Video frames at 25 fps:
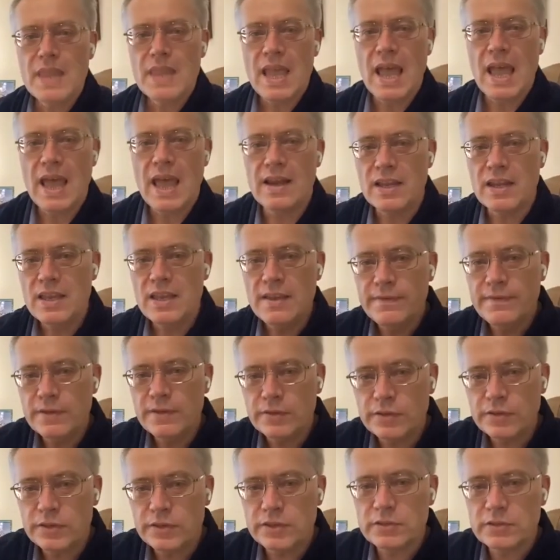And if you
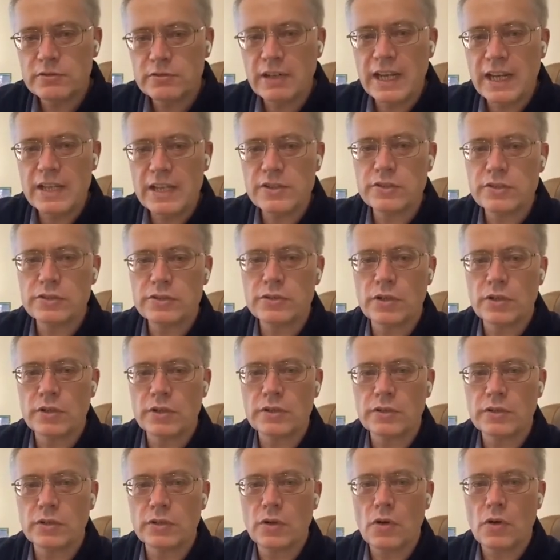stretch
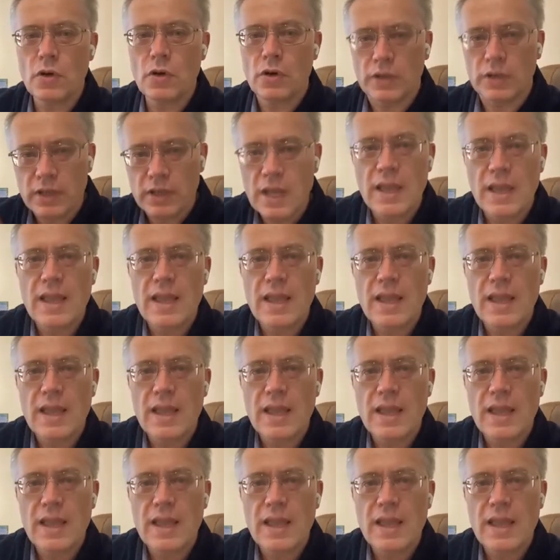certain chord,